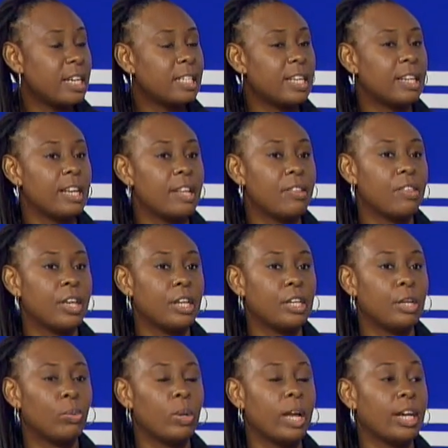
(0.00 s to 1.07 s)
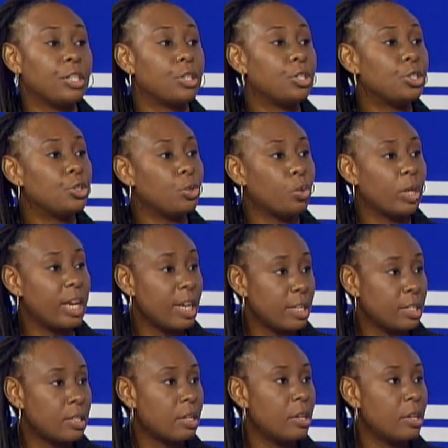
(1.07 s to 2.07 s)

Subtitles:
and I think they would like to showcase